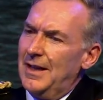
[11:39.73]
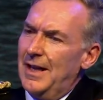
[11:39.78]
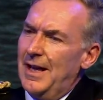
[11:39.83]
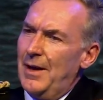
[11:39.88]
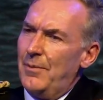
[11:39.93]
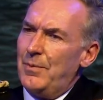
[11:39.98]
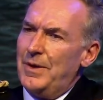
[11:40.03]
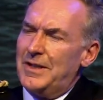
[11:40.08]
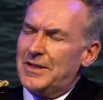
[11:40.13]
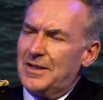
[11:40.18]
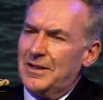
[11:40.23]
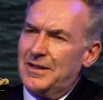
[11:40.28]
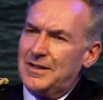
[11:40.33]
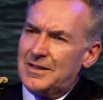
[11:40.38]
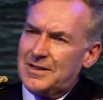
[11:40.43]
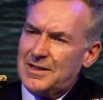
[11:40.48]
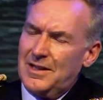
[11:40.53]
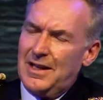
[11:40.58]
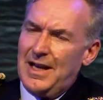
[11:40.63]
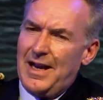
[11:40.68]
and we can
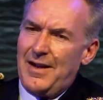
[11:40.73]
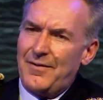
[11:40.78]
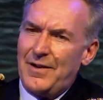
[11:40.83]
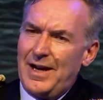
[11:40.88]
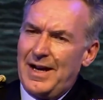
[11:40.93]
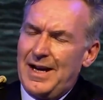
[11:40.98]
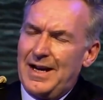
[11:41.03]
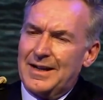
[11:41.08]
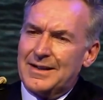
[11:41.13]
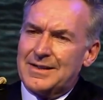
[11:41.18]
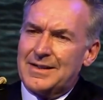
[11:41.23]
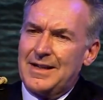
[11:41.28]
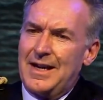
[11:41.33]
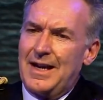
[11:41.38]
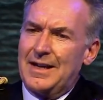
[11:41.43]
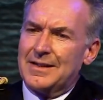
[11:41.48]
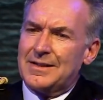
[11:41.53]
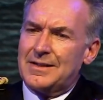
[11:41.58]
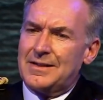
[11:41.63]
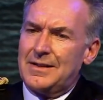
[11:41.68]
still have
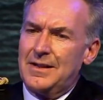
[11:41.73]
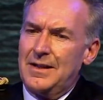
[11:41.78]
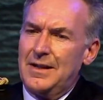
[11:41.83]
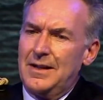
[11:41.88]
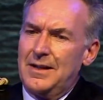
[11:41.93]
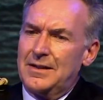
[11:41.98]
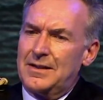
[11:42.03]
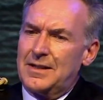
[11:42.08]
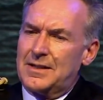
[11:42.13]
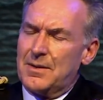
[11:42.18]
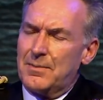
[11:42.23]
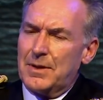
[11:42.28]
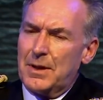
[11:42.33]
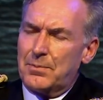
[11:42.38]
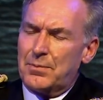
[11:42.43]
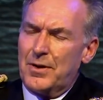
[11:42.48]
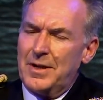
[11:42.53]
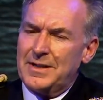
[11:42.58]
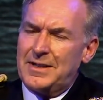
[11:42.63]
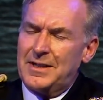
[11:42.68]
access to some of the
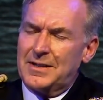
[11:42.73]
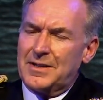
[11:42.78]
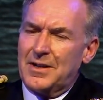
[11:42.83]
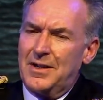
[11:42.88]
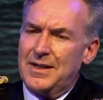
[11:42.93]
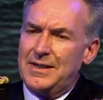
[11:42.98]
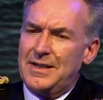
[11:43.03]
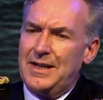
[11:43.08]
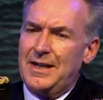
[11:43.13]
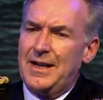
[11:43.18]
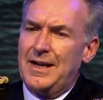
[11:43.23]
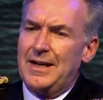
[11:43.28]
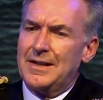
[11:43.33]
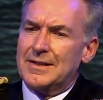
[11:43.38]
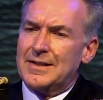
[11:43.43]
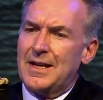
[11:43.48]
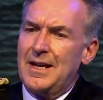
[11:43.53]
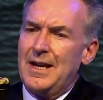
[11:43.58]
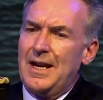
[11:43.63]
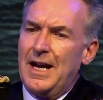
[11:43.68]
brightest
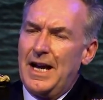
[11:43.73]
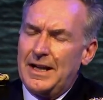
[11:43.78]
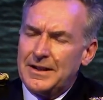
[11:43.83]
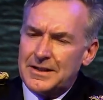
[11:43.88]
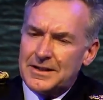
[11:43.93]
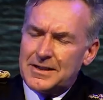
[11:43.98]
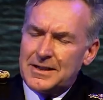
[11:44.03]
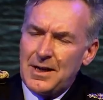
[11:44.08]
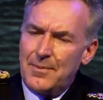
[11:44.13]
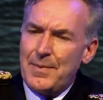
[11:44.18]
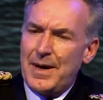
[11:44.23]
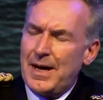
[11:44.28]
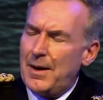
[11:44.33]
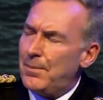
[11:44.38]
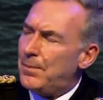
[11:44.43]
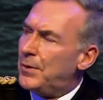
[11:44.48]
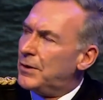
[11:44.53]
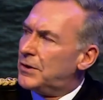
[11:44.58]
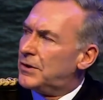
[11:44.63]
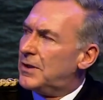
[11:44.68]
ideas and somehow
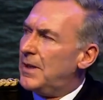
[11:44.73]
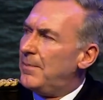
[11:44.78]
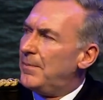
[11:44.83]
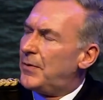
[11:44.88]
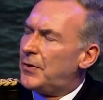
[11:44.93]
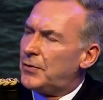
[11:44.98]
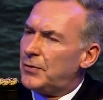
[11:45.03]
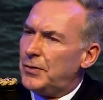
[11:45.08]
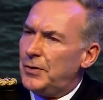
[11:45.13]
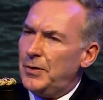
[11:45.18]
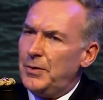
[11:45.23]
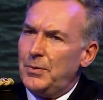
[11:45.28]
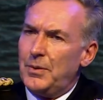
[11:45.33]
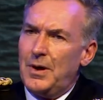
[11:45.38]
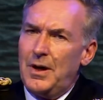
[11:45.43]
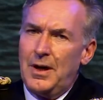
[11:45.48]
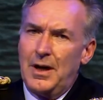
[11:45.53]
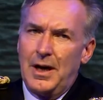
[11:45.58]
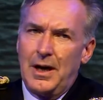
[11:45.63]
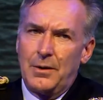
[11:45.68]
push them through
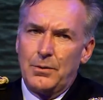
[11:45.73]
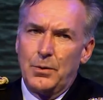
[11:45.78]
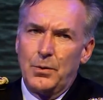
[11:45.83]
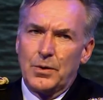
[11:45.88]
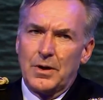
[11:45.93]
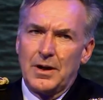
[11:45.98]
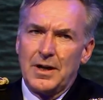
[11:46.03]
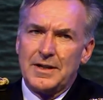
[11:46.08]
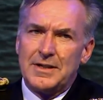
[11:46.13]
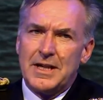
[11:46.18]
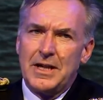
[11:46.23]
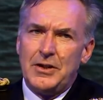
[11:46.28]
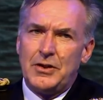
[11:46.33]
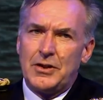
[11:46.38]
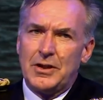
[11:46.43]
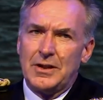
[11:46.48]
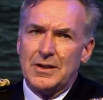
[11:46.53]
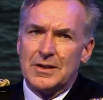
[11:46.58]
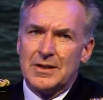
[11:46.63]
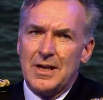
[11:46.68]
our
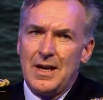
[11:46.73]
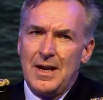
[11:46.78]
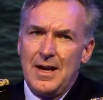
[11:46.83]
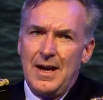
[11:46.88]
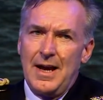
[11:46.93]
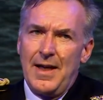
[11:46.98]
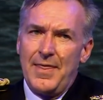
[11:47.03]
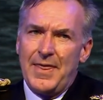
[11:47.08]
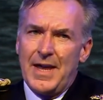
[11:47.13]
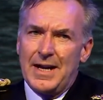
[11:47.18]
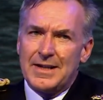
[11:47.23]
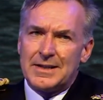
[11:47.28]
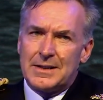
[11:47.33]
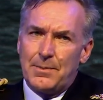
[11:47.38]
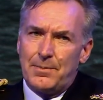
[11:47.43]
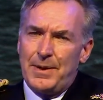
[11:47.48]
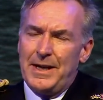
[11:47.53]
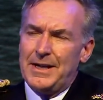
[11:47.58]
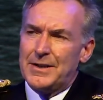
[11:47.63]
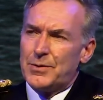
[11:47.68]
organizations. And that's
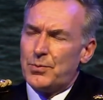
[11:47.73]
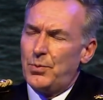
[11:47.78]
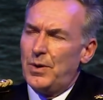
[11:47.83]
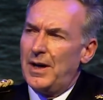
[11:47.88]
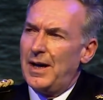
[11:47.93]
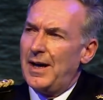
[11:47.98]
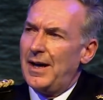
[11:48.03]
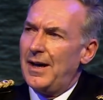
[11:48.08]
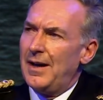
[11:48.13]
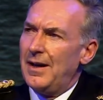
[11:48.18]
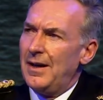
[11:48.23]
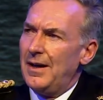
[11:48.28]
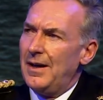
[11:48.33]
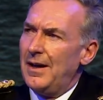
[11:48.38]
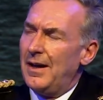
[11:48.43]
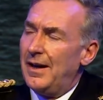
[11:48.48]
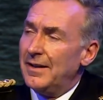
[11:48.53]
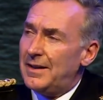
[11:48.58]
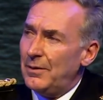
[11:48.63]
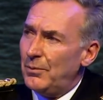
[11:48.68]
the piece where
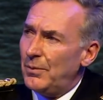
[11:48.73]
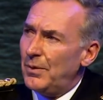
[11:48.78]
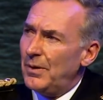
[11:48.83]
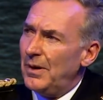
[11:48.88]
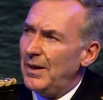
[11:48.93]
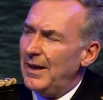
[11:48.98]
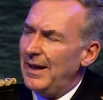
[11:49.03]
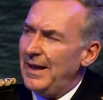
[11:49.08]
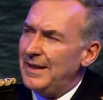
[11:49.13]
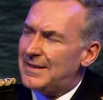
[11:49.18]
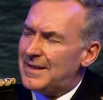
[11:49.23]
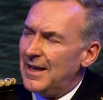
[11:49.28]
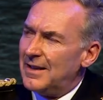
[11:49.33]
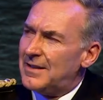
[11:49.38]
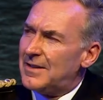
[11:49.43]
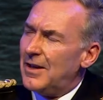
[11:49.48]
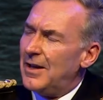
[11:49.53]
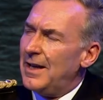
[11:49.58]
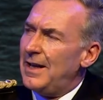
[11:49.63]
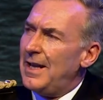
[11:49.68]
I think it's a
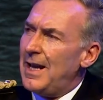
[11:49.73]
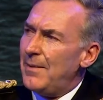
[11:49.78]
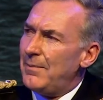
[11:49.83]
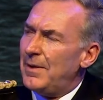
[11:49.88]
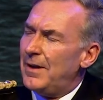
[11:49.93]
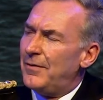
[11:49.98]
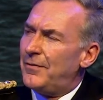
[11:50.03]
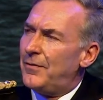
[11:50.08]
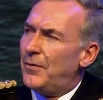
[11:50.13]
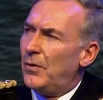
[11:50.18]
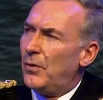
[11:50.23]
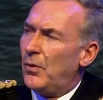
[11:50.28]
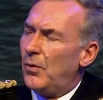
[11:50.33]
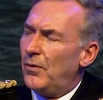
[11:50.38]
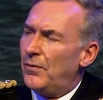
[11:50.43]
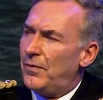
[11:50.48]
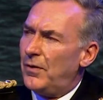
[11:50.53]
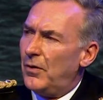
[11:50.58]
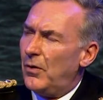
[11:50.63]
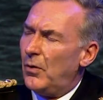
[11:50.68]
dilemma
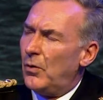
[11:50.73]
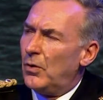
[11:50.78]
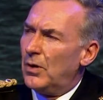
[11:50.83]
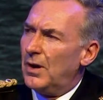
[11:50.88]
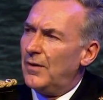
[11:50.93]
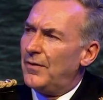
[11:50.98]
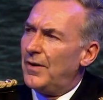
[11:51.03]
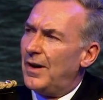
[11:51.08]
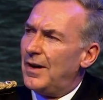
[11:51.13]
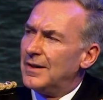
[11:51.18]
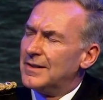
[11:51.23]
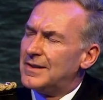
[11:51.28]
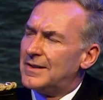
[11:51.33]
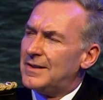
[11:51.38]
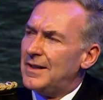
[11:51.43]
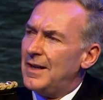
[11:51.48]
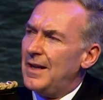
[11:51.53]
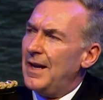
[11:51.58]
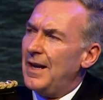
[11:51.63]
for all of us,